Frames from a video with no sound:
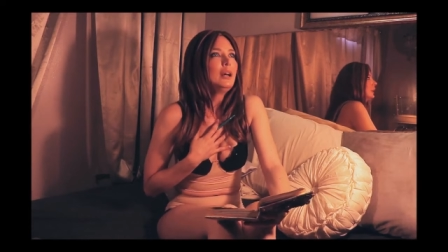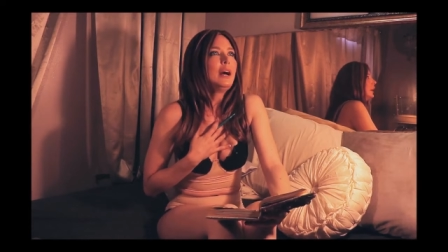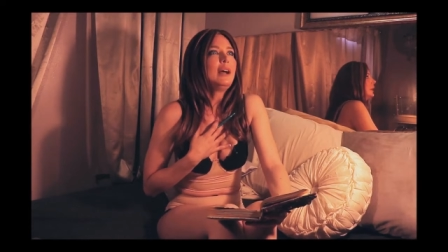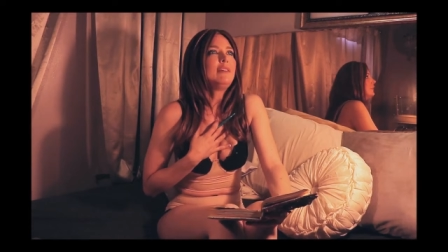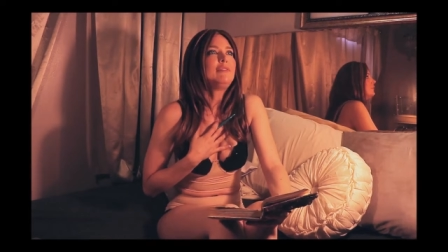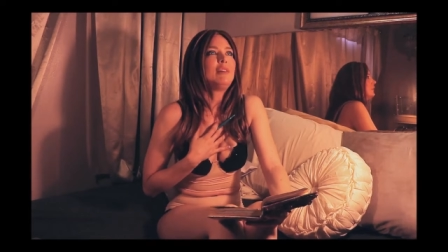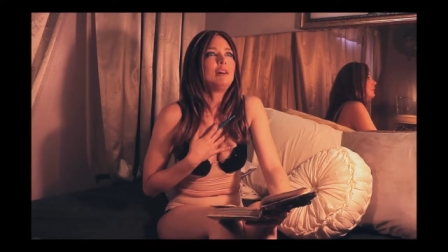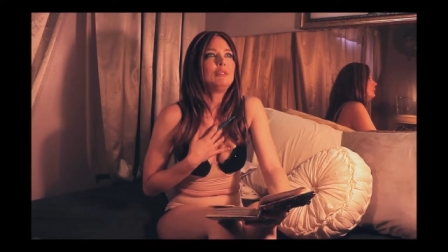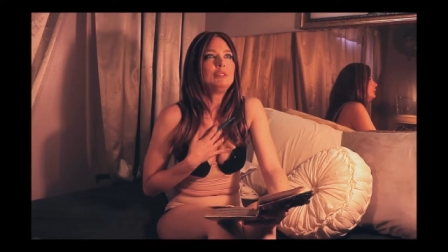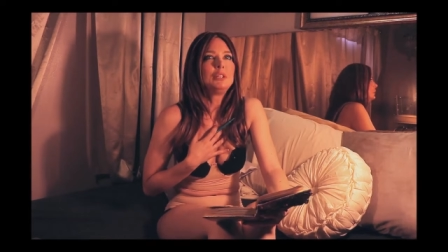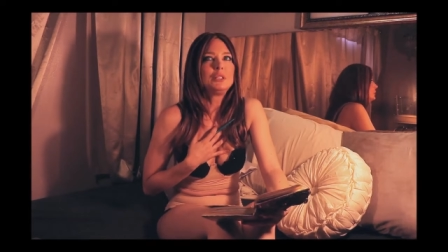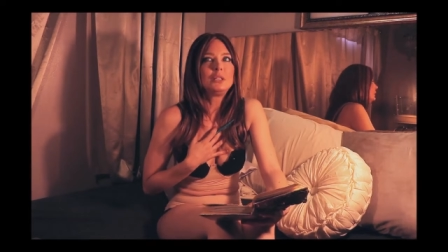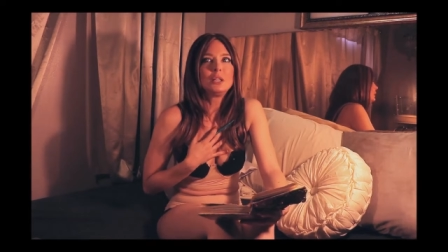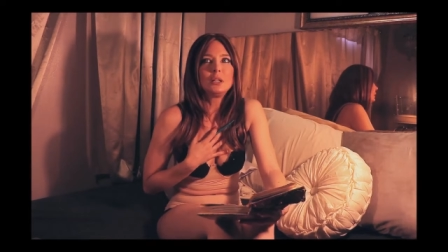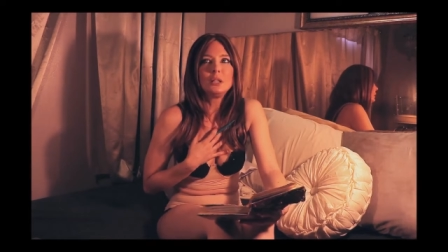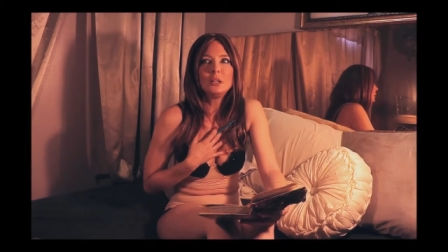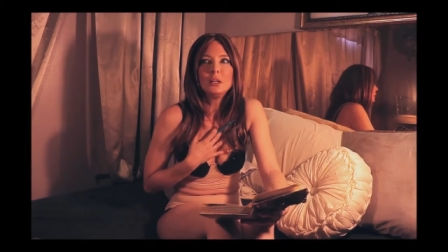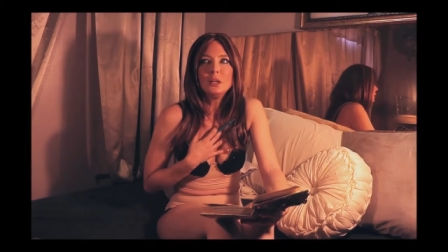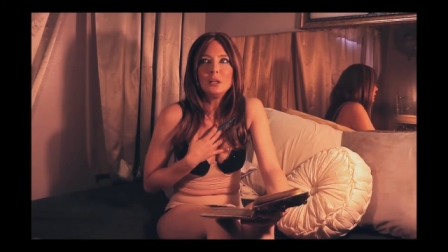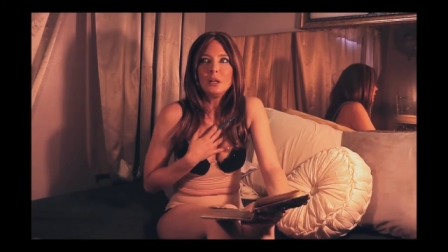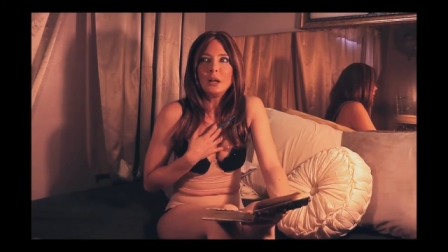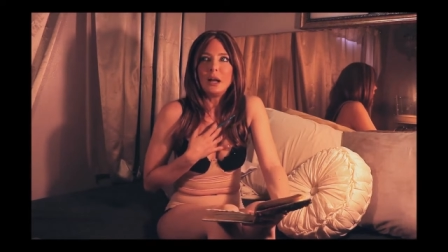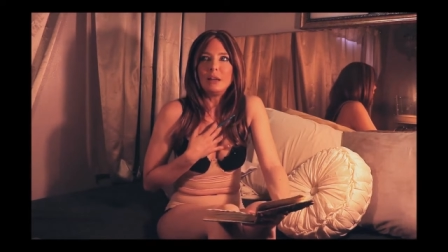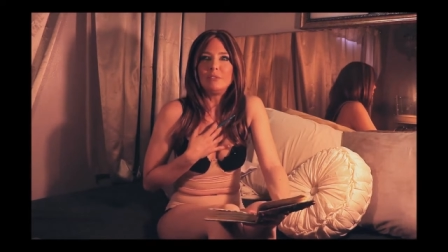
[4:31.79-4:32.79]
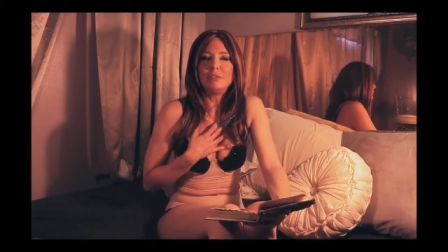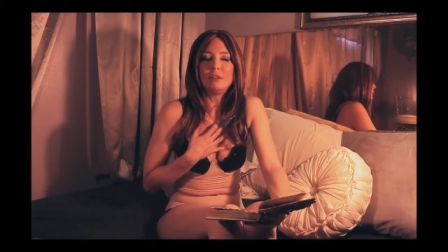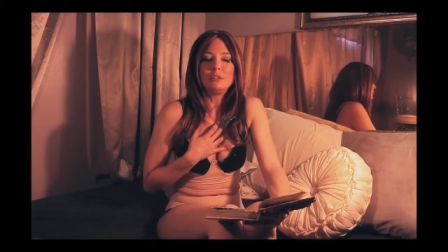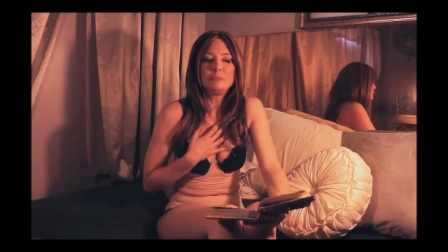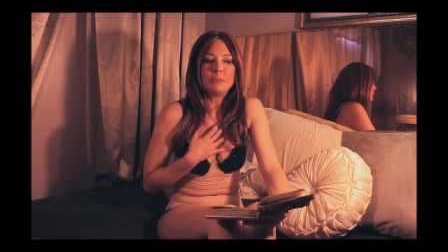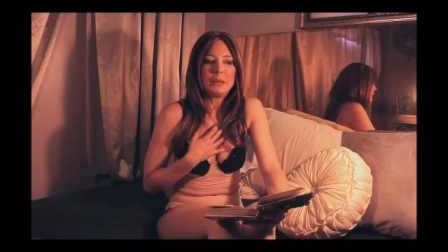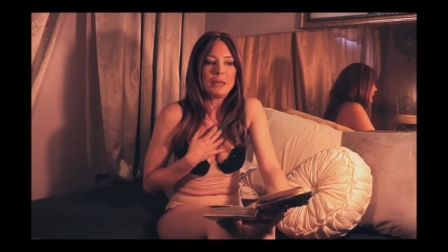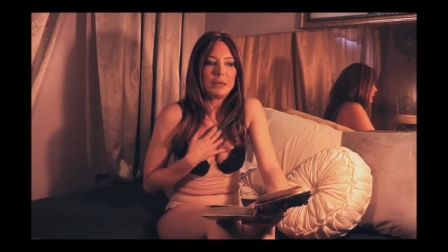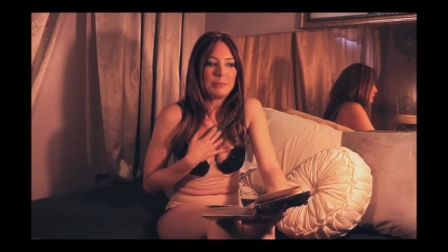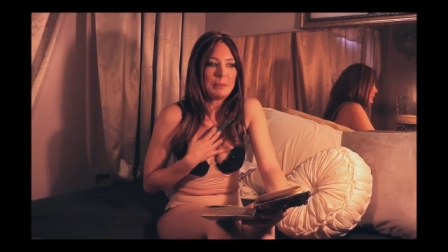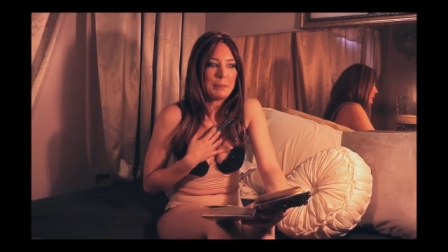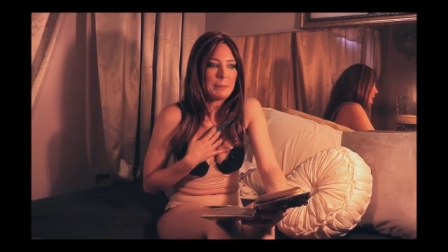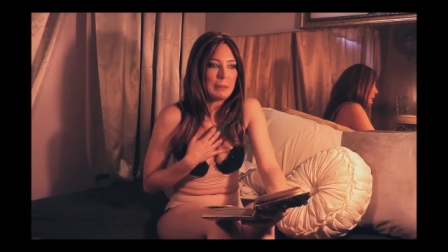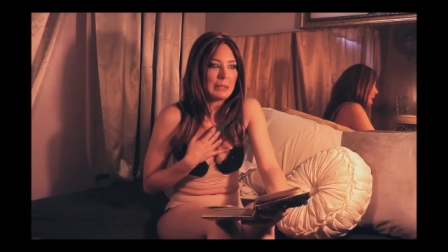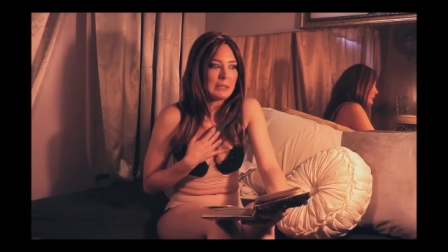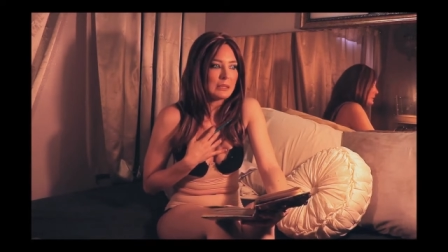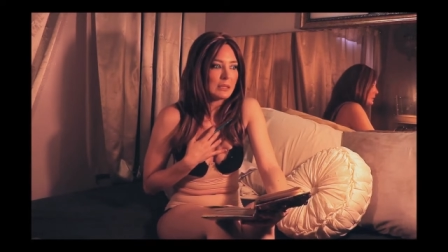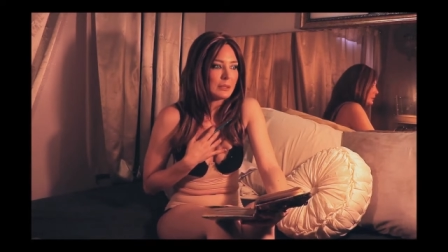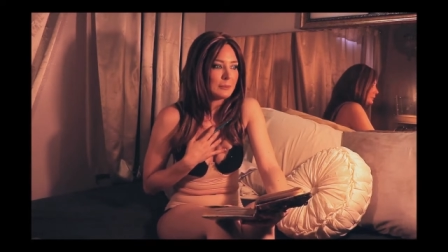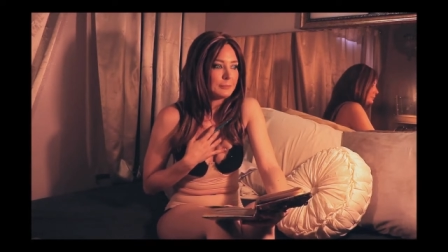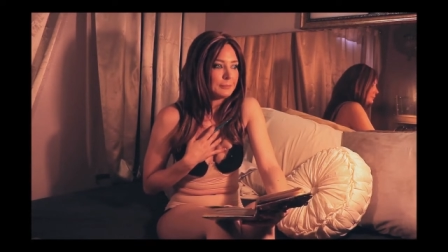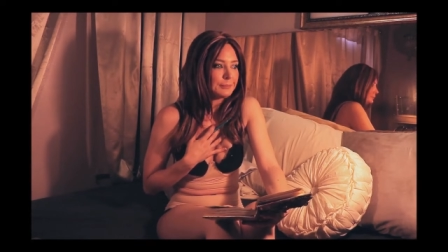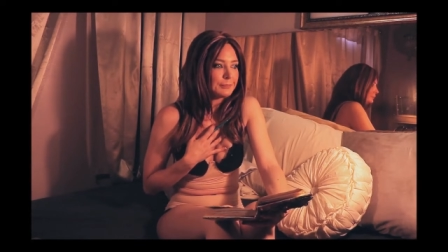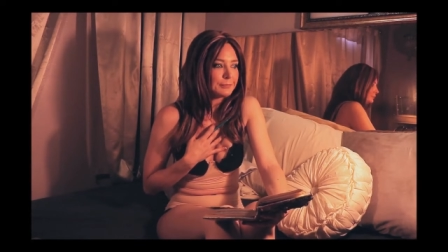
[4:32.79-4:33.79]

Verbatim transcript: I found it. I found my happy place.